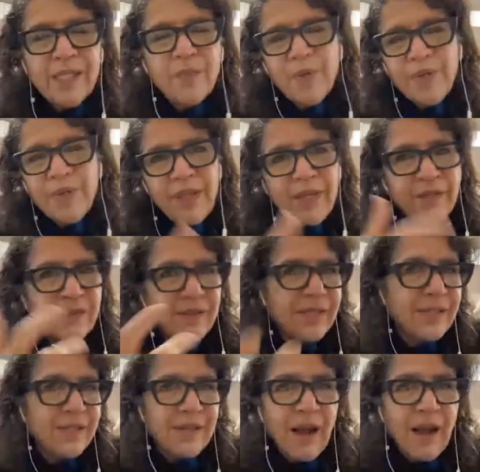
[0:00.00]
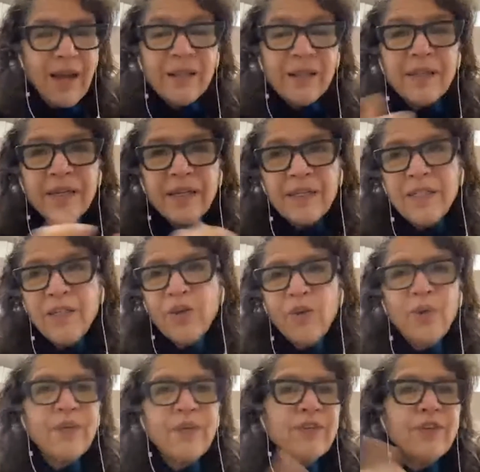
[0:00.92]
but then style it,
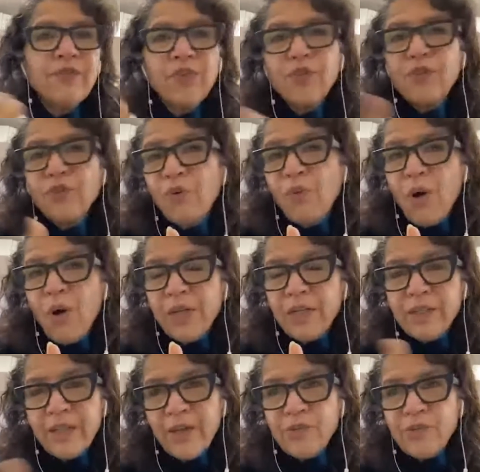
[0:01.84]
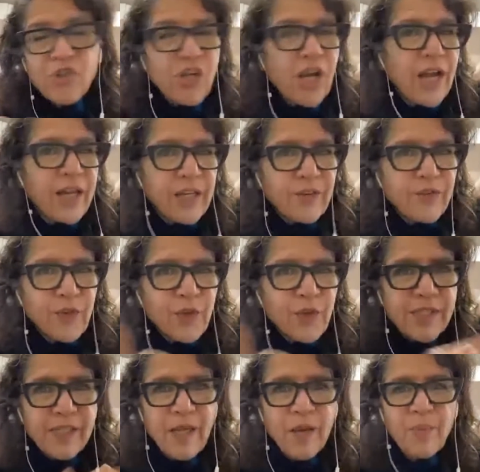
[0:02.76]
even if you throw on a leather jacket, for
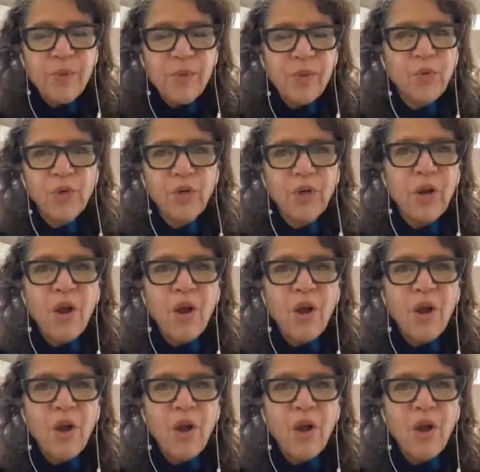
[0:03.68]
example,